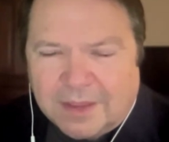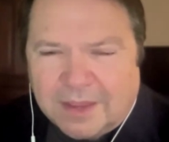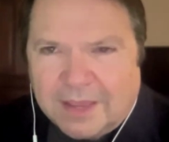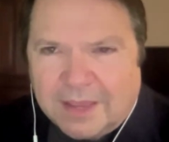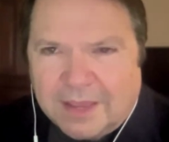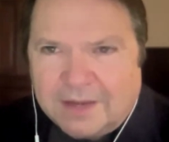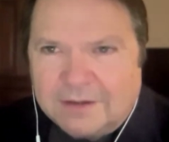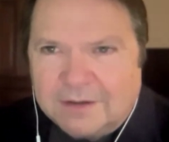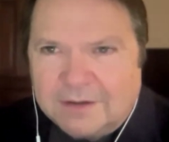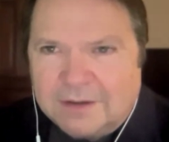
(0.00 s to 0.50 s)

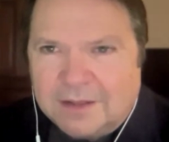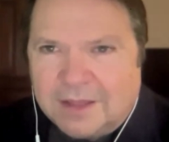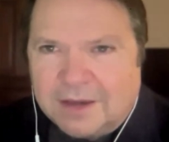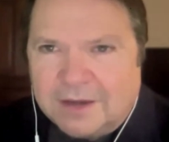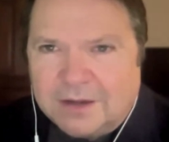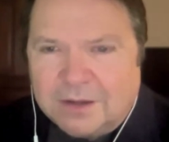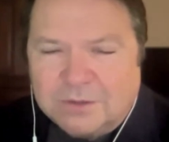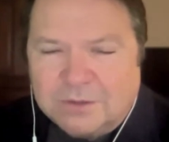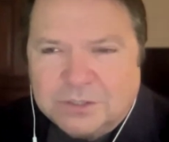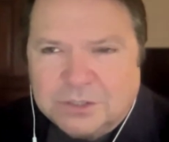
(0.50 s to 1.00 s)
And
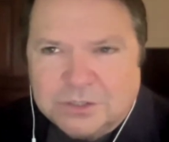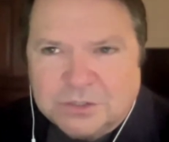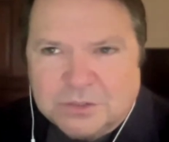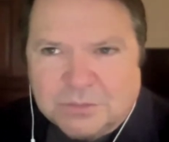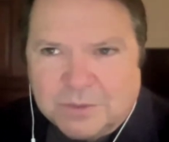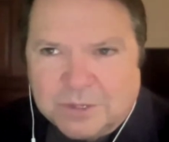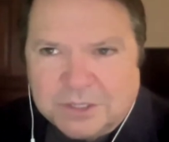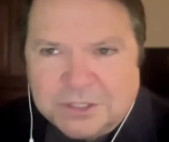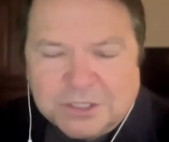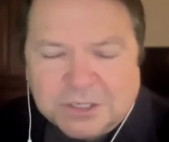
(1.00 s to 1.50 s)
I know
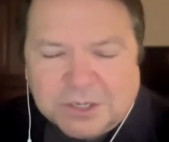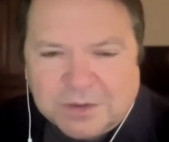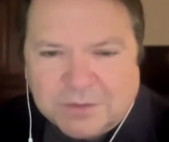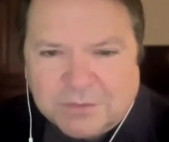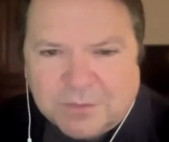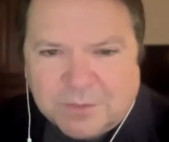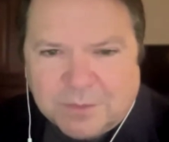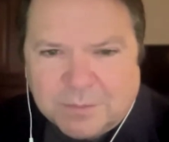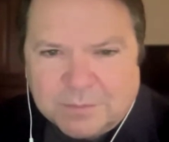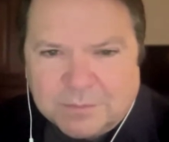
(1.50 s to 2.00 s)
she's
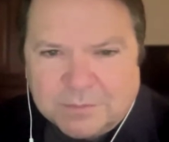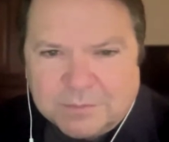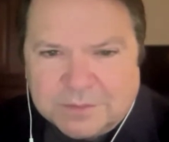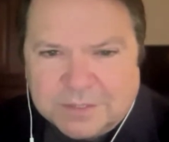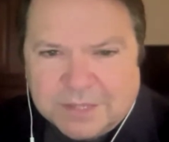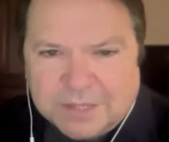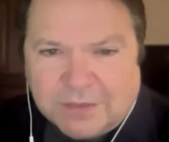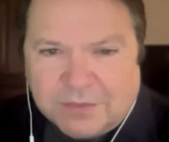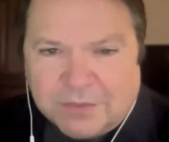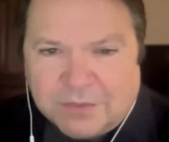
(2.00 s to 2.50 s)
originally from
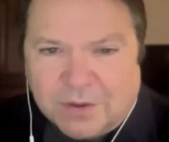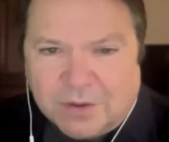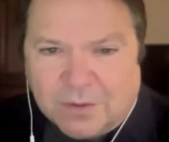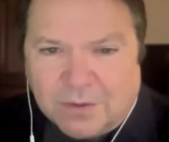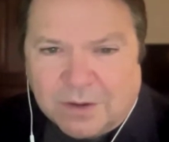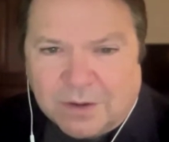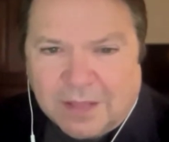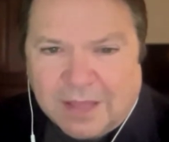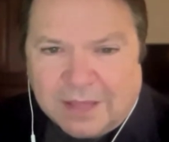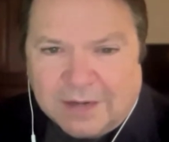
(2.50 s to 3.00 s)
South
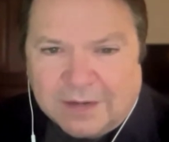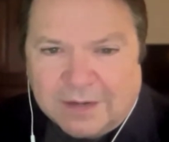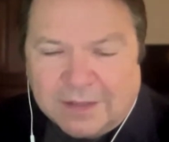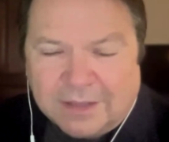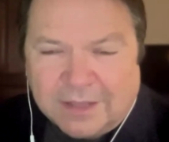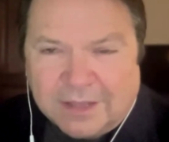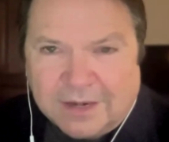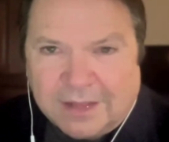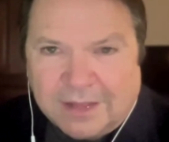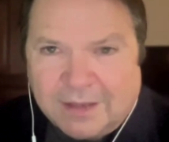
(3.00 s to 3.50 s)

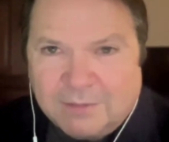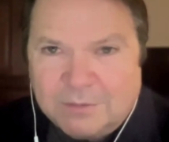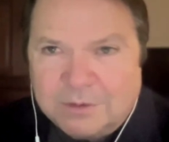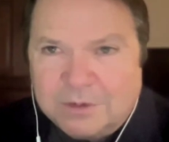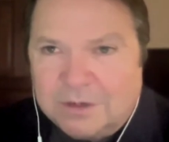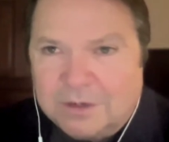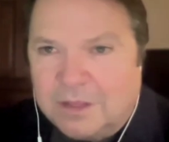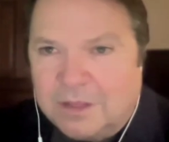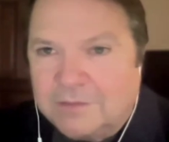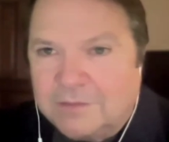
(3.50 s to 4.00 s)
Carolina, and I
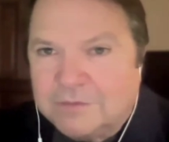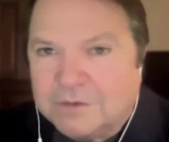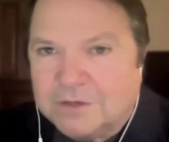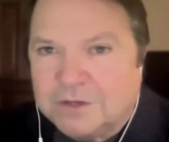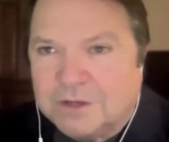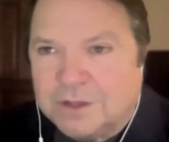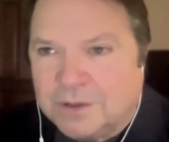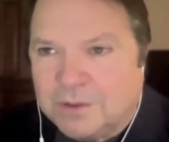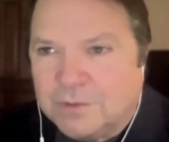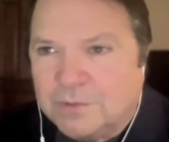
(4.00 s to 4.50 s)
would love
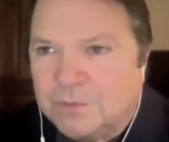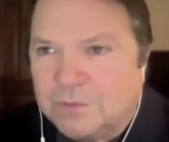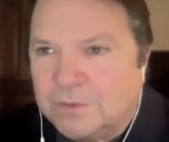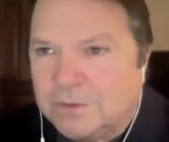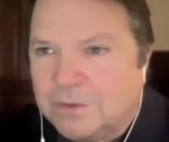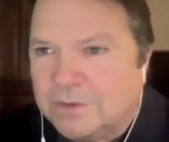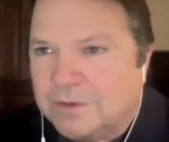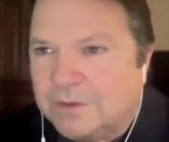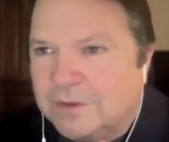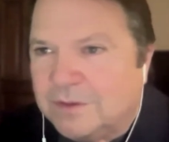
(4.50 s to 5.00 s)
to know
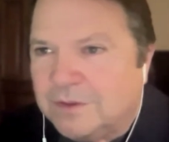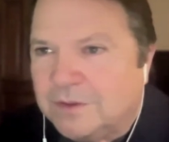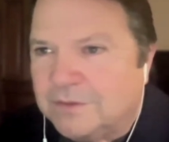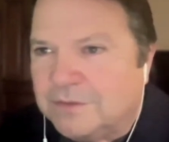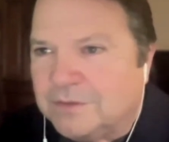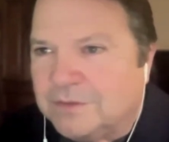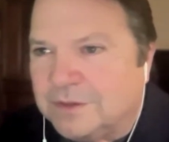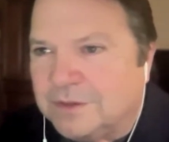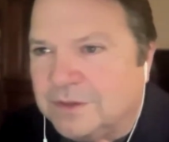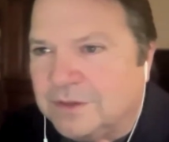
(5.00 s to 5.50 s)

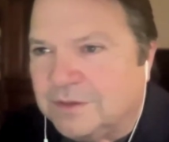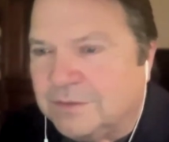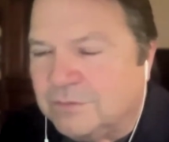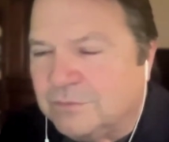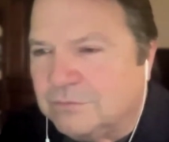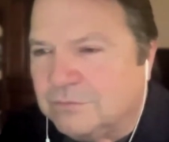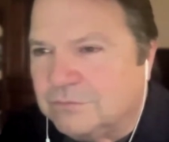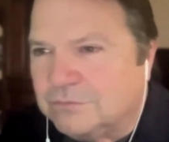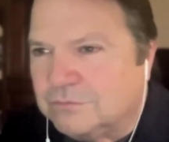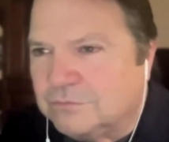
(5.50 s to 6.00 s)

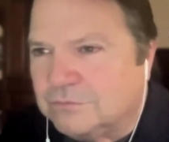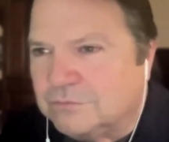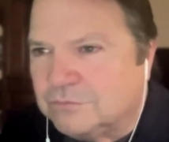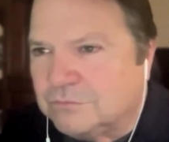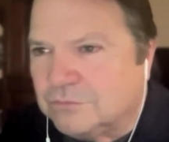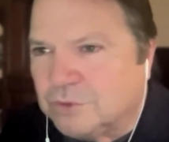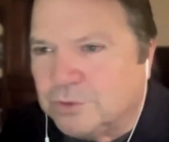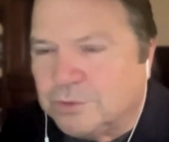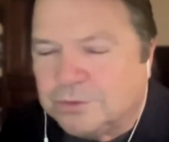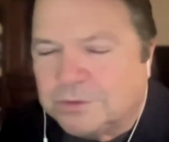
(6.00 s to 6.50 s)
the
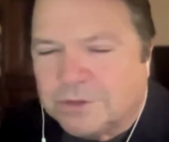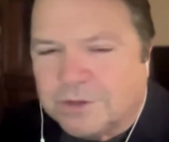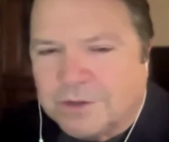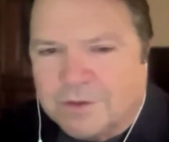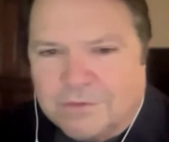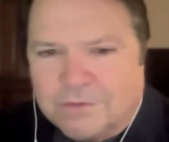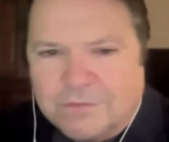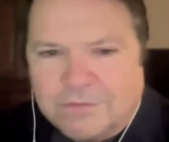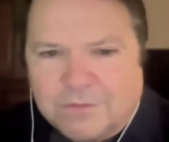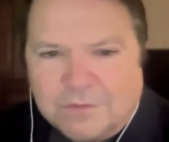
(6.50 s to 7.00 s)
root
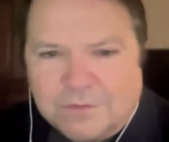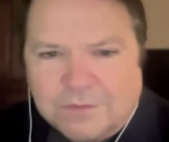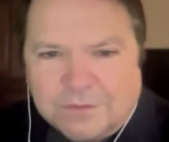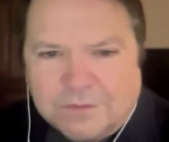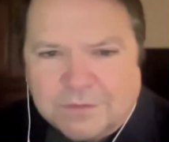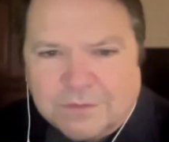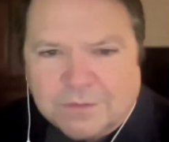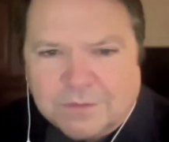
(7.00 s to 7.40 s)
of